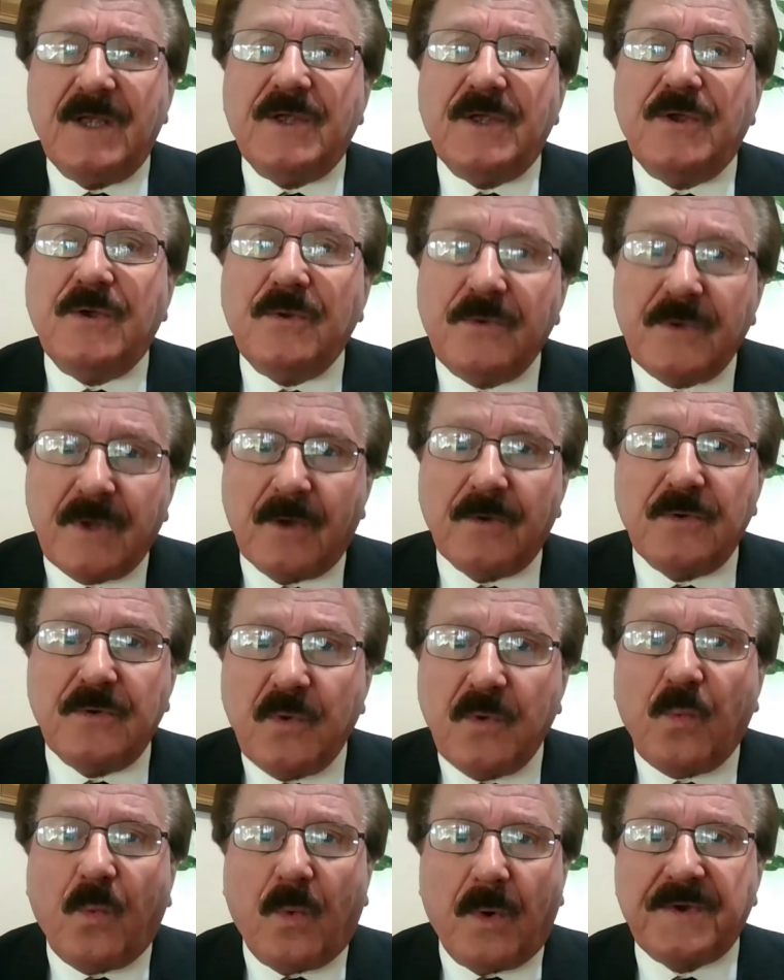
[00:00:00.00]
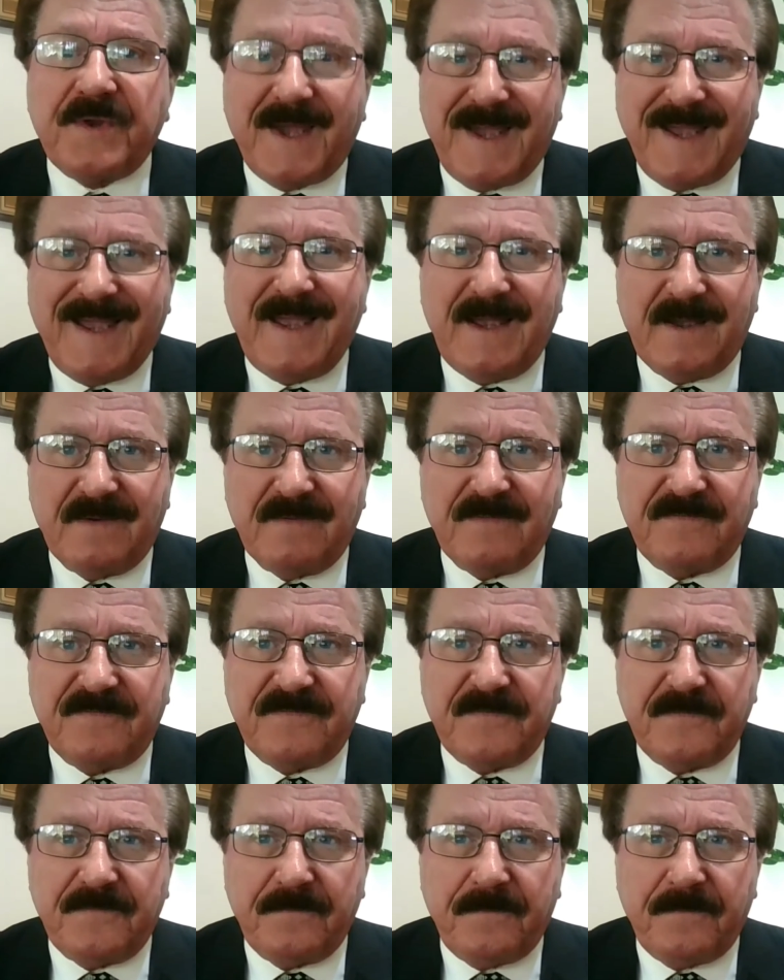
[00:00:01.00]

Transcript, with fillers: you know you want to have.